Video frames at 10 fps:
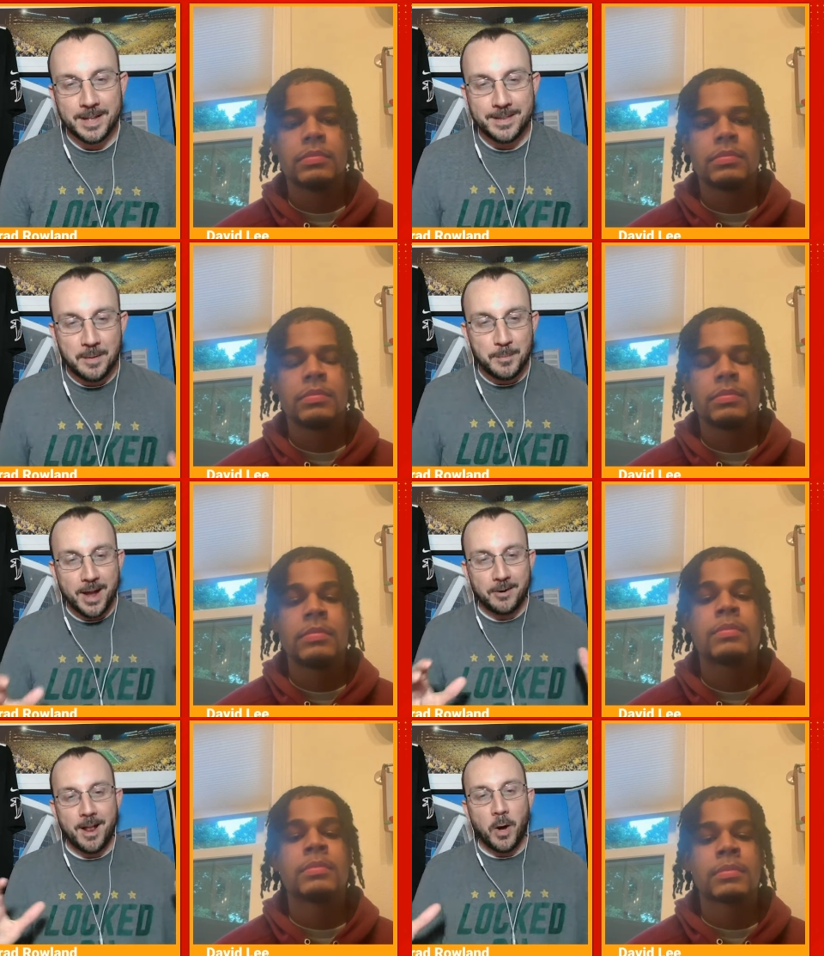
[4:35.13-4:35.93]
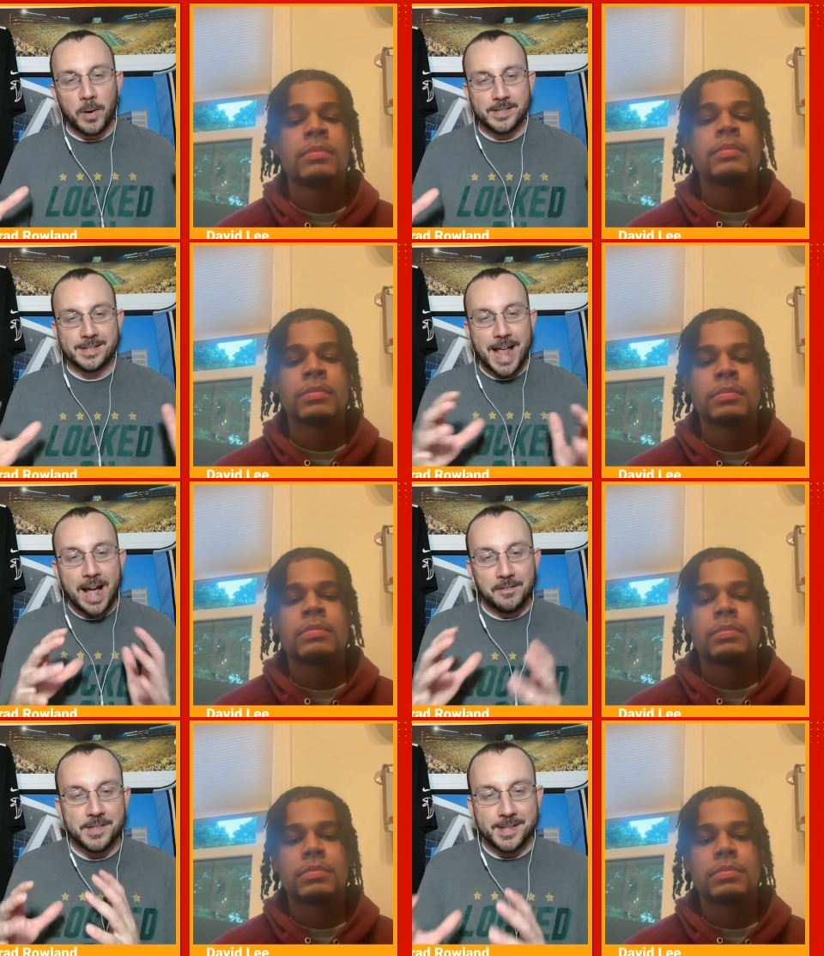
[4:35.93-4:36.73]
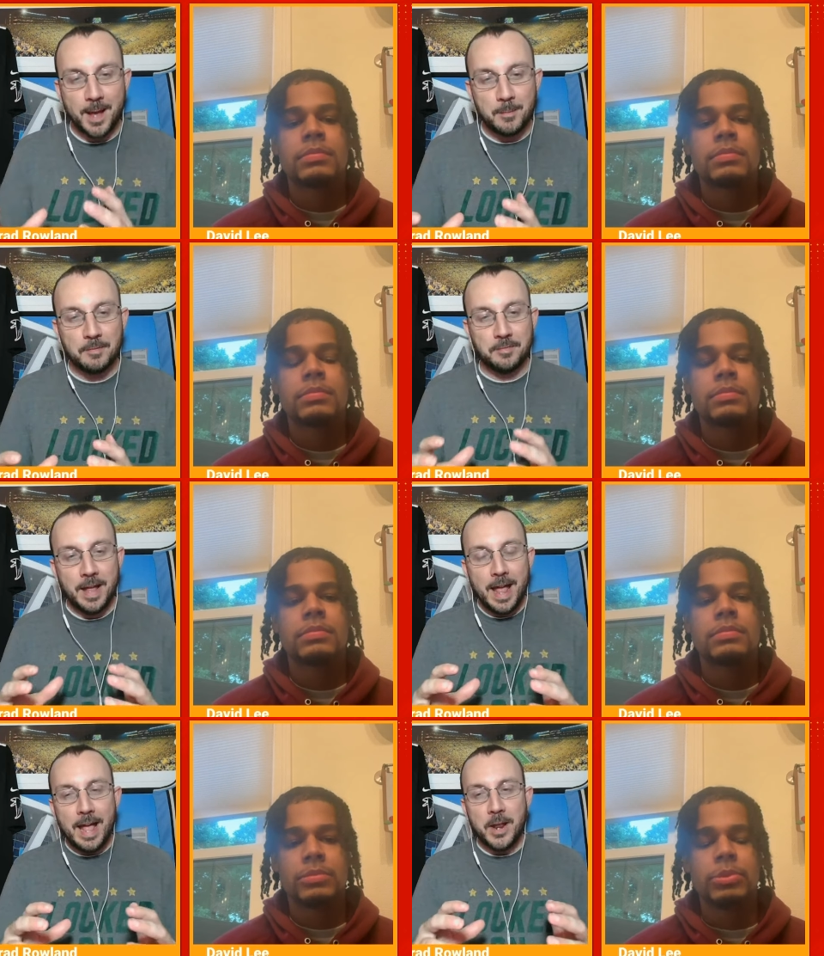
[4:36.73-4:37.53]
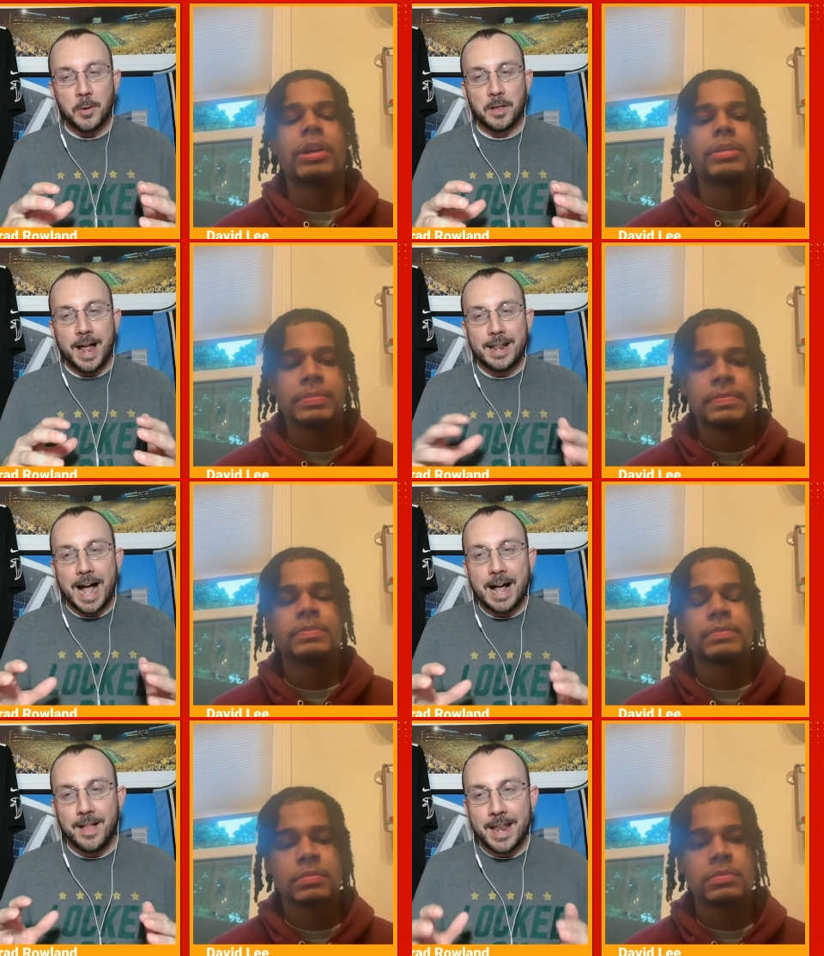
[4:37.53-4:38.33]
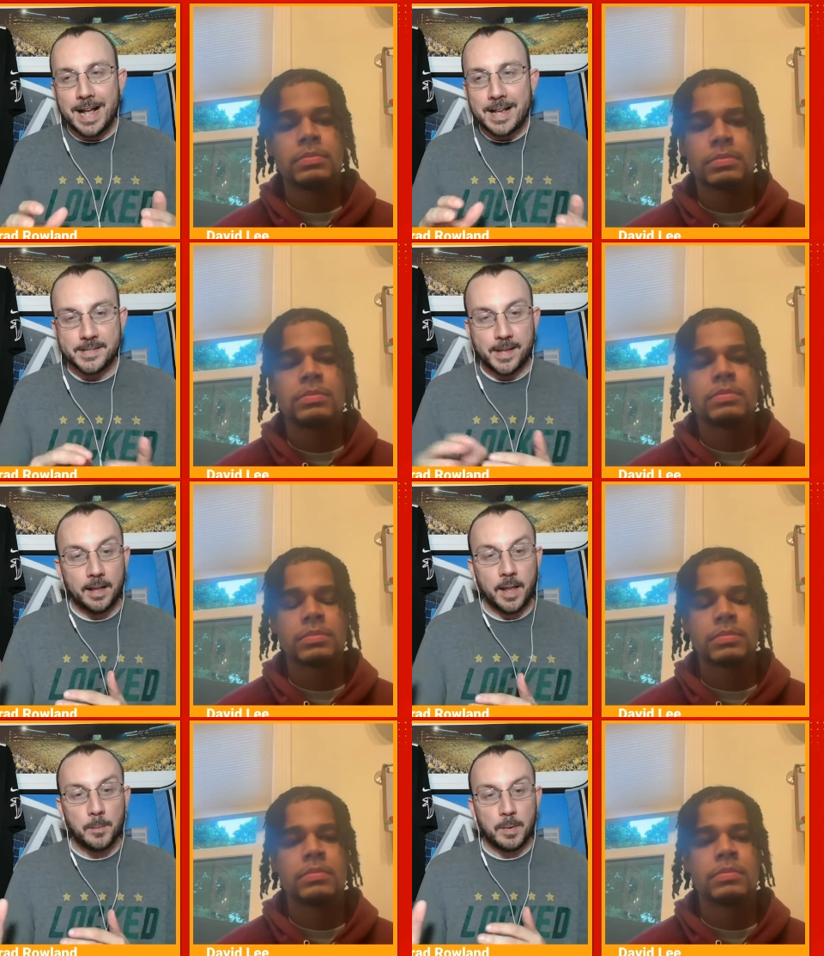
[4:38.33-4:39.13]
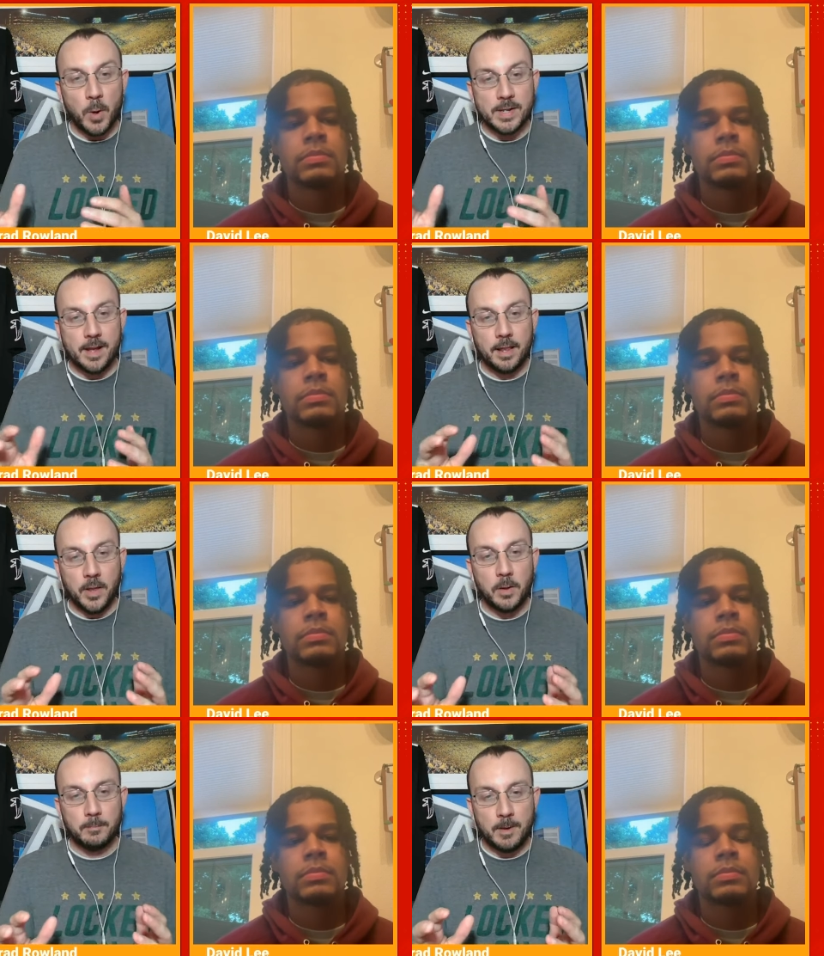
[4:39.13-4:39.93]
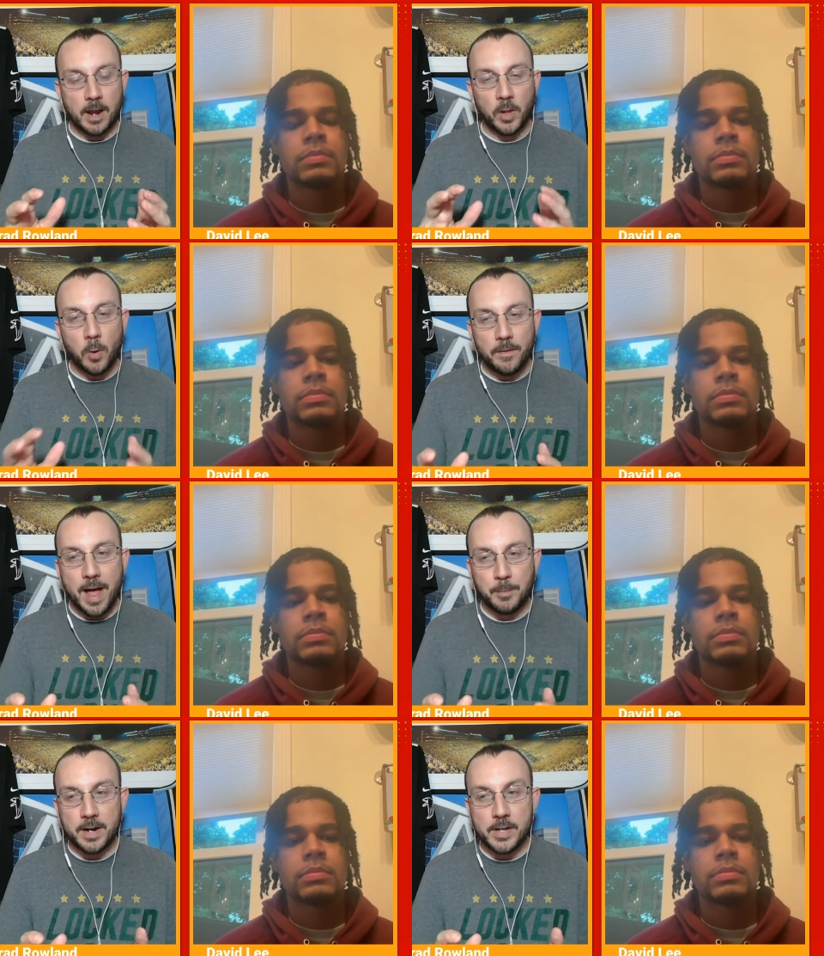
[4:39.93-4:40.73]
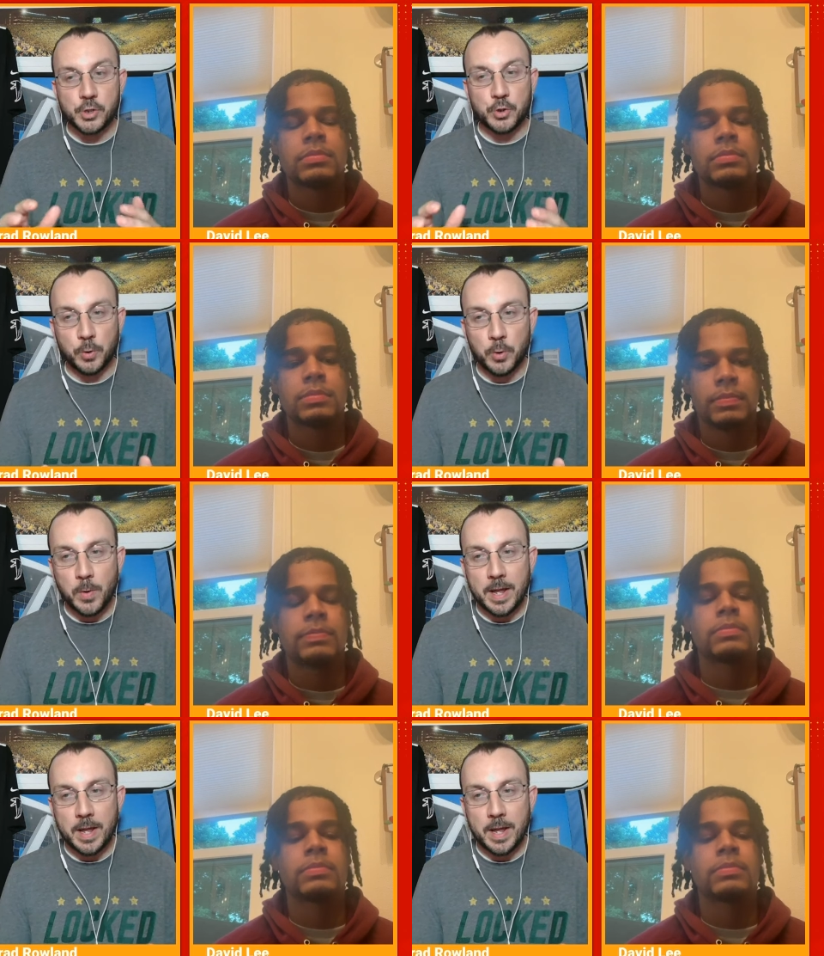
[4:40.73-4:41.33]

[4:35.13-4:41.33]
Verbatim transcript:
Speaker 1: and the NBA are not always exactly the same, and you know a lot of guys, a lot of guys scale up, and Bogey's not alone not alone in that, but it is true.